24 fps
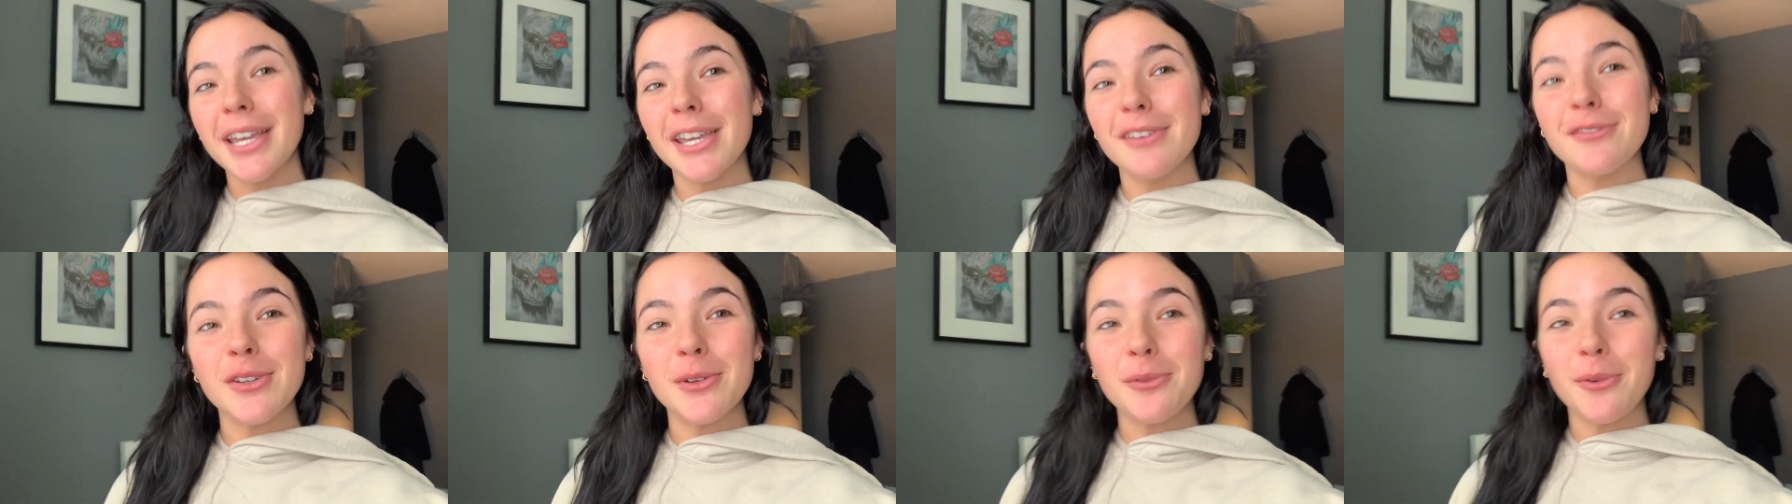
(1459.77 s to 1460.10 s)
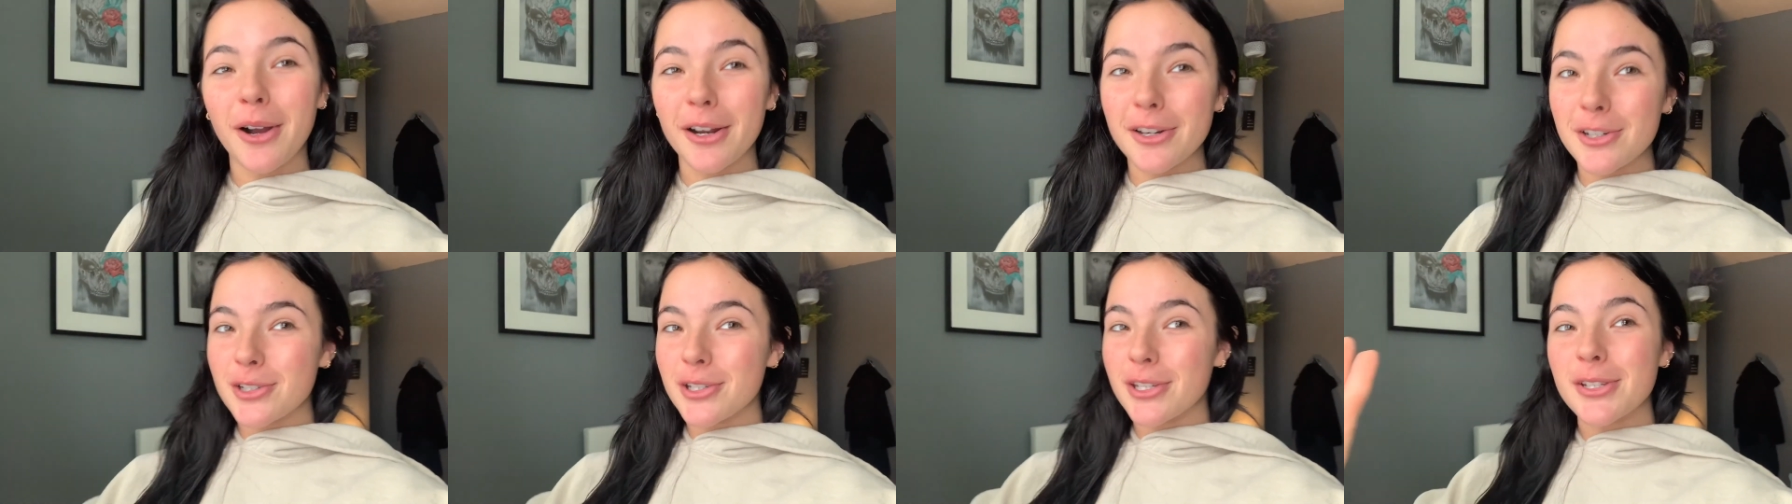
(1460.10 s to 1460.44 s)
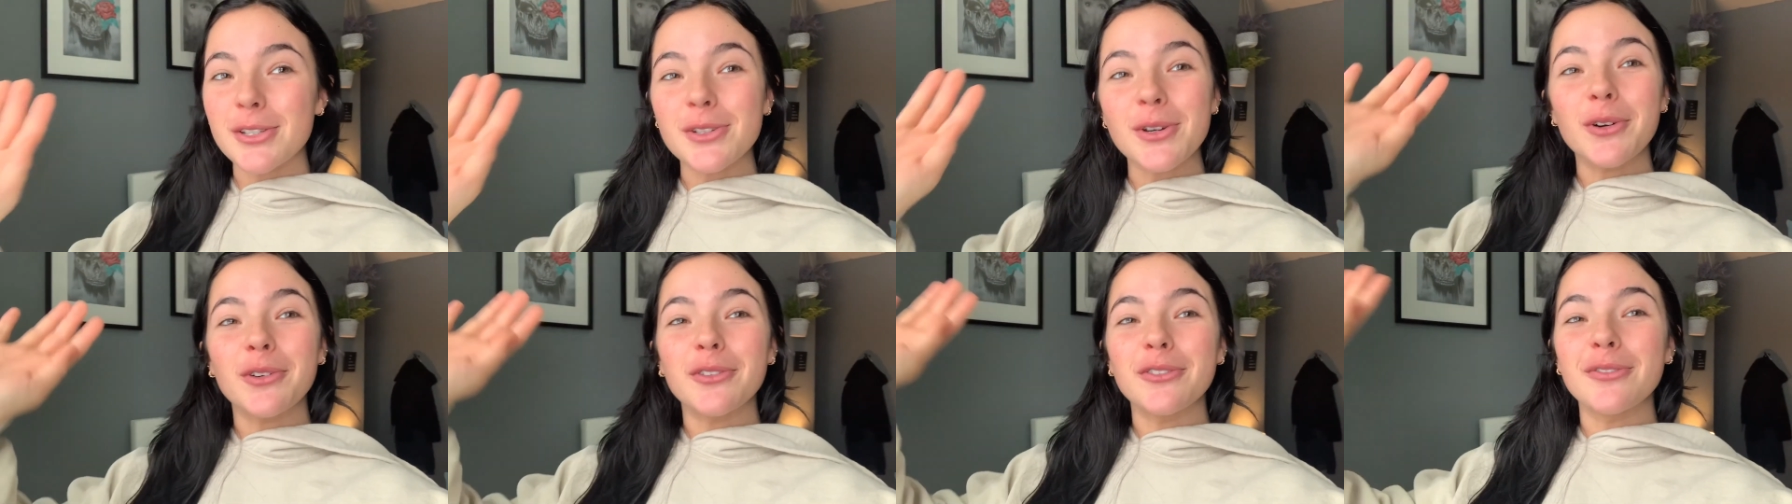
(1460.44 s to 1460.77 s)
If you watched this
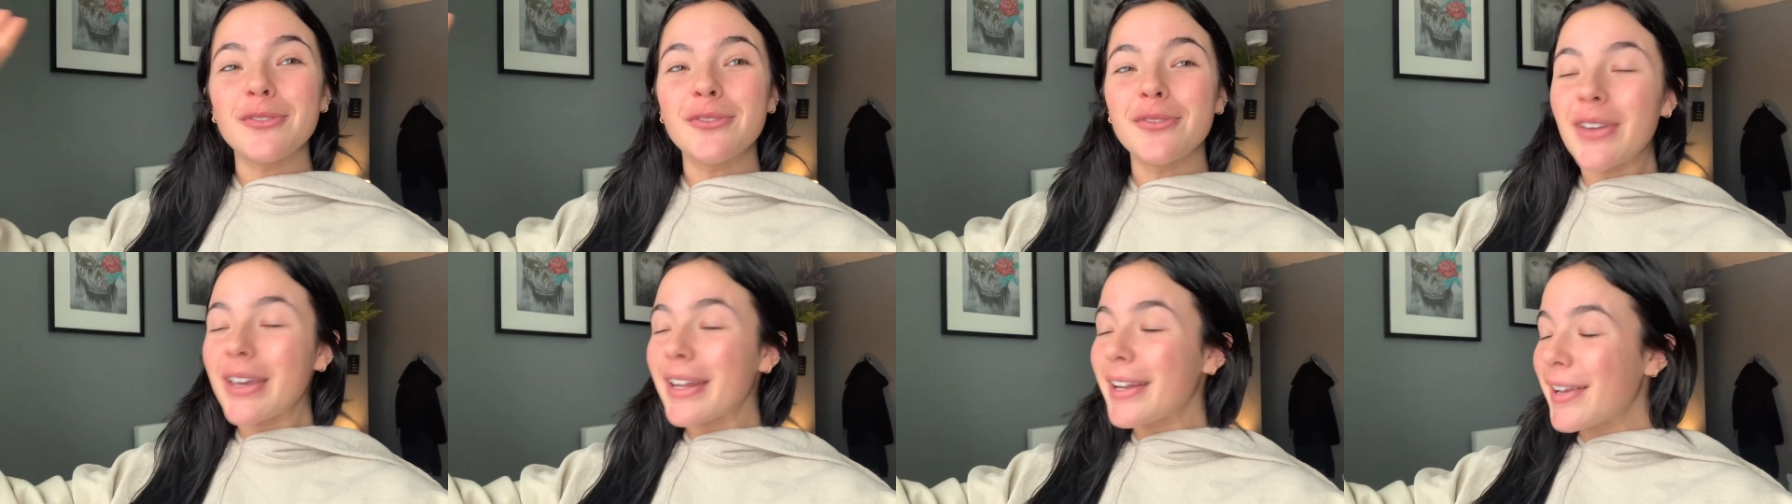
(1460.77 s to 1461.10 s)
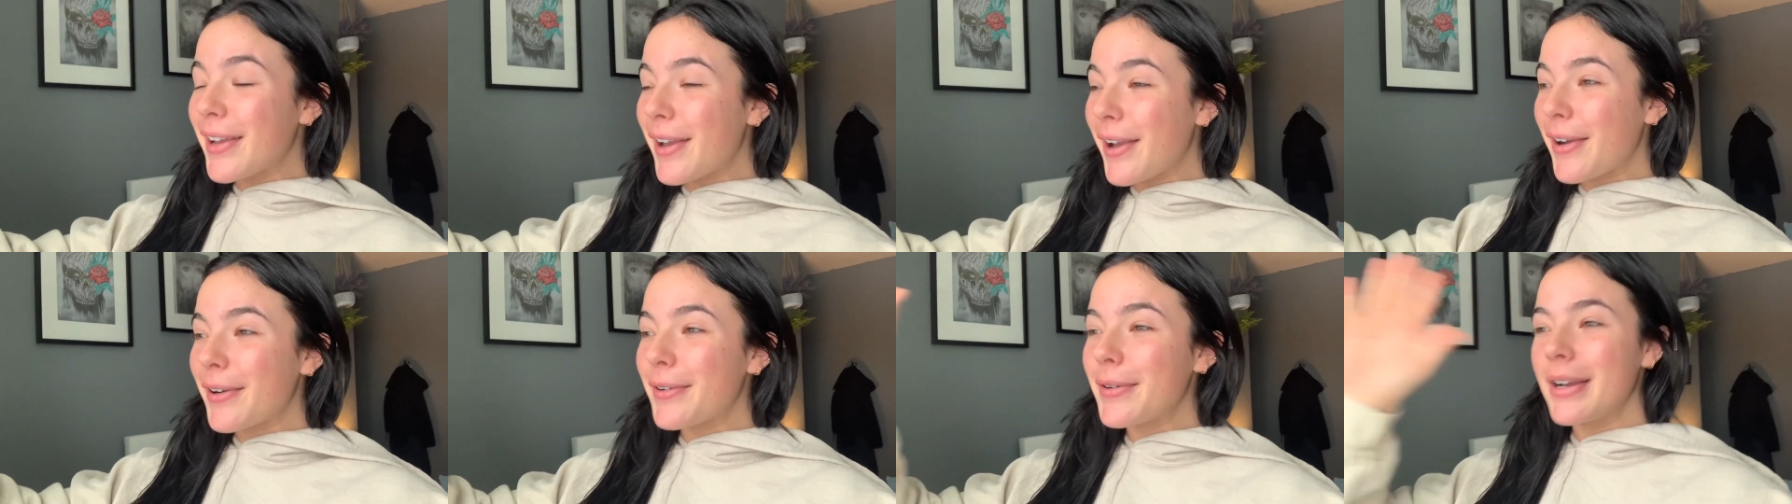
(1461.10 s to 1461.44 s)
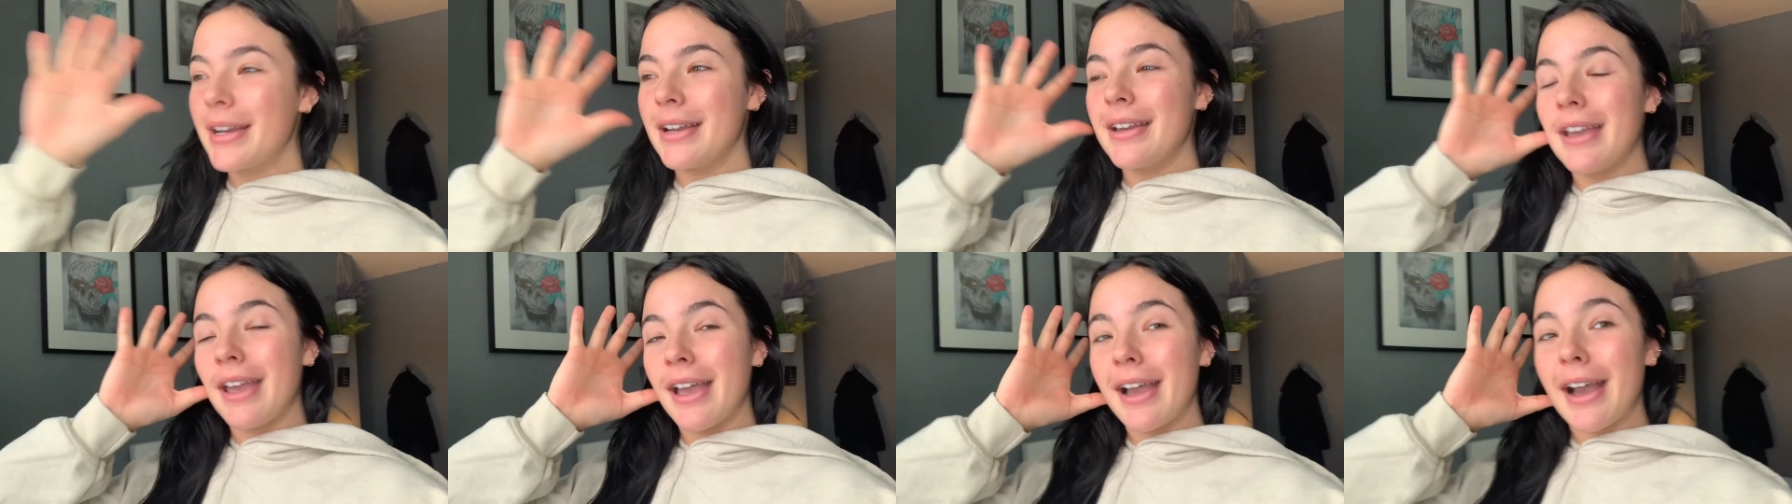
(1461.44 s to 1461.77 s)
whole video,
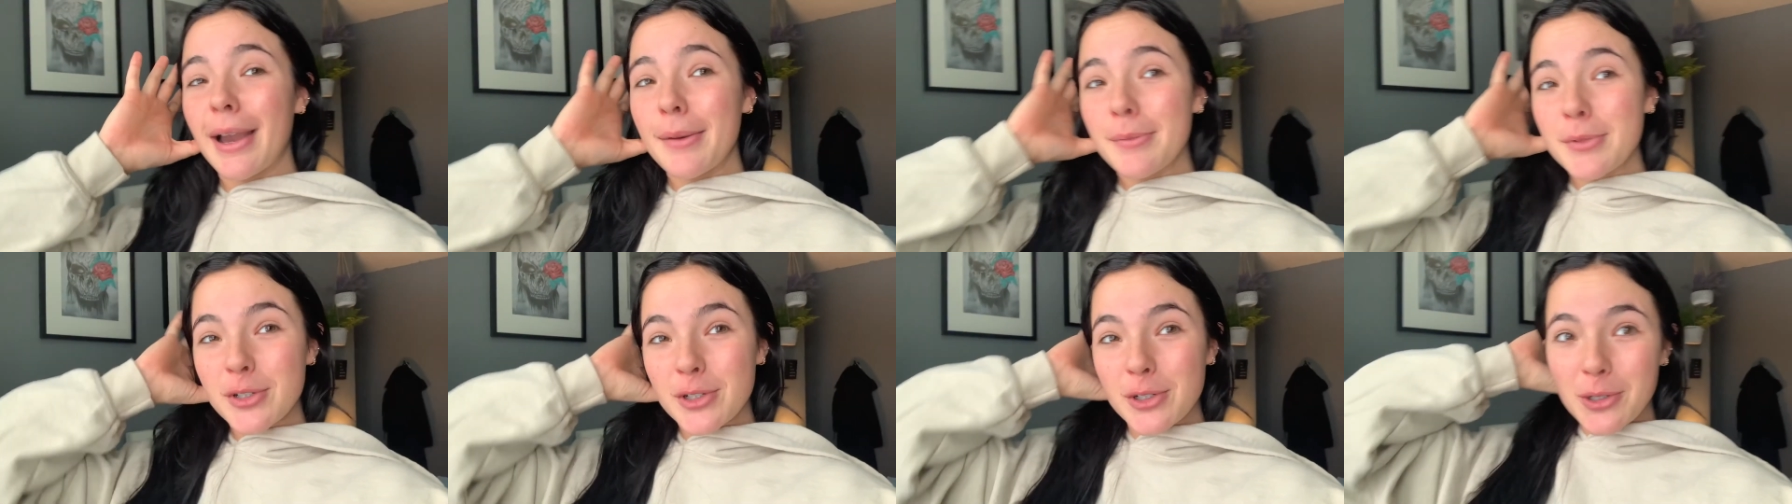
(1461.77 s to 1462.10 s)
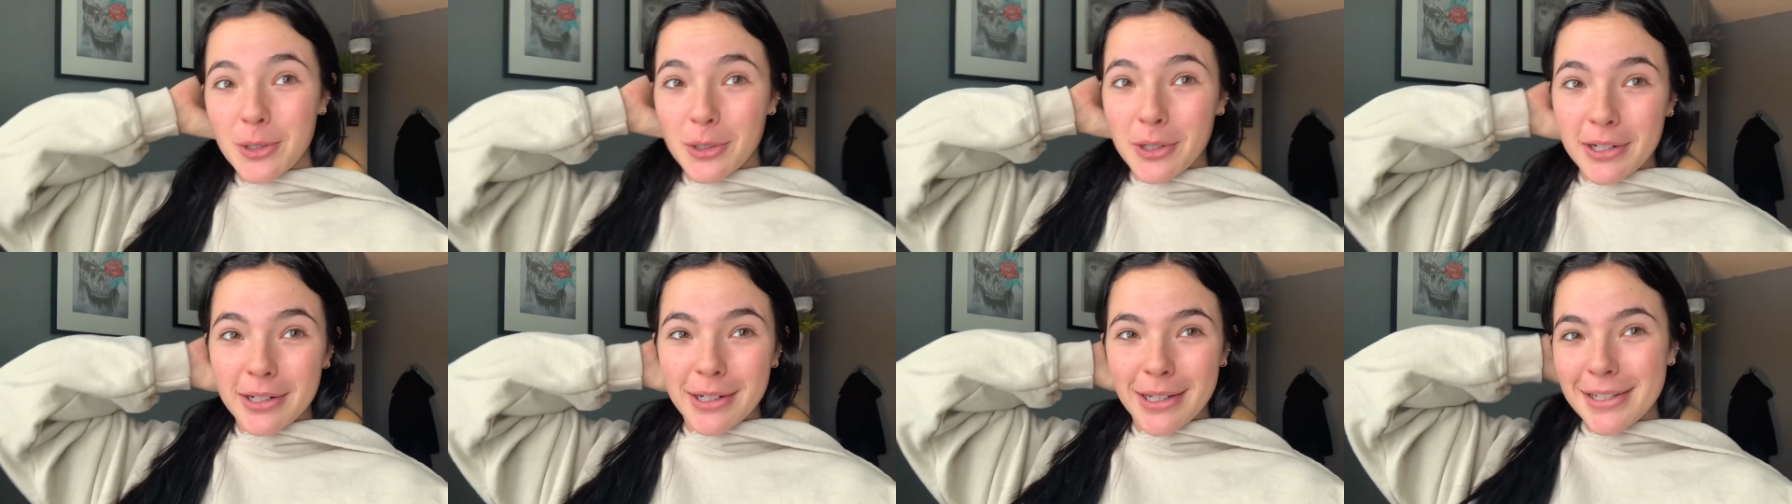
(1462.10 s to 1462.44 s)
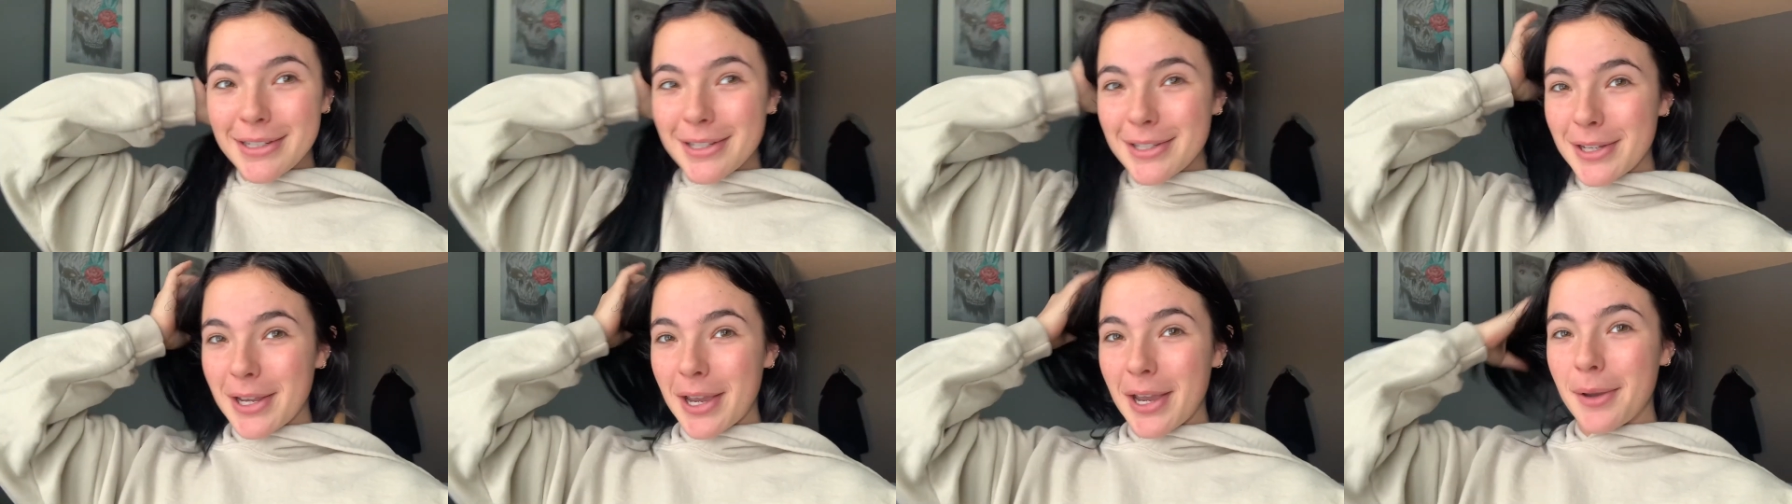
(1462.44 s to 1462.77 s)
I'm sure
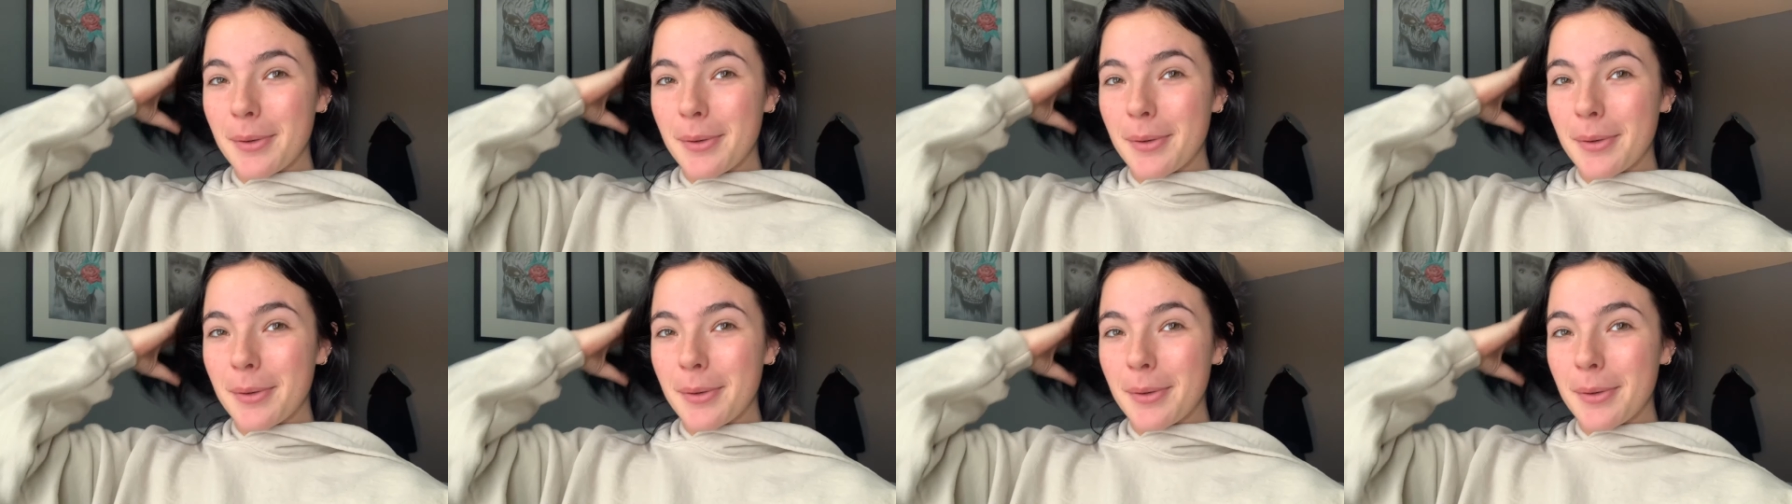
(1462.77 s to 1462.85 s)
it's